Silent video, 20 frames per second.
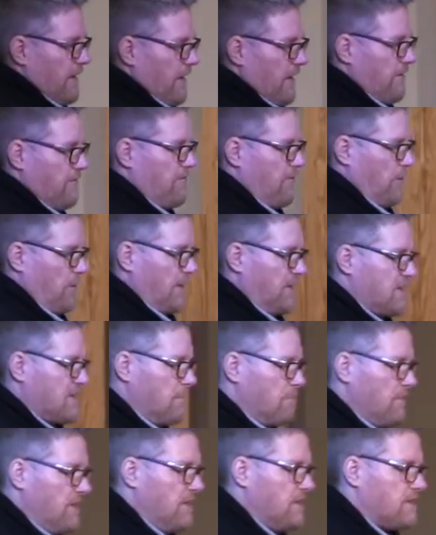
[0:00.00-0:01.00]
and for it
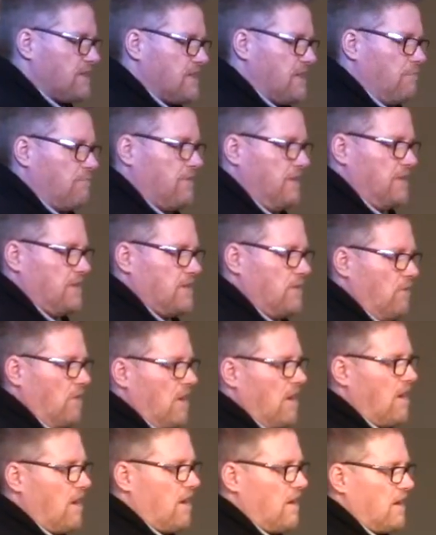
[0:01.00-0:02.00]
to mean something to
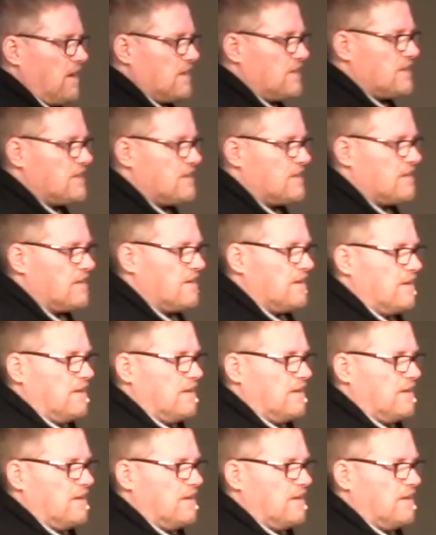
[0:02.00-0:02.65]
our hearts.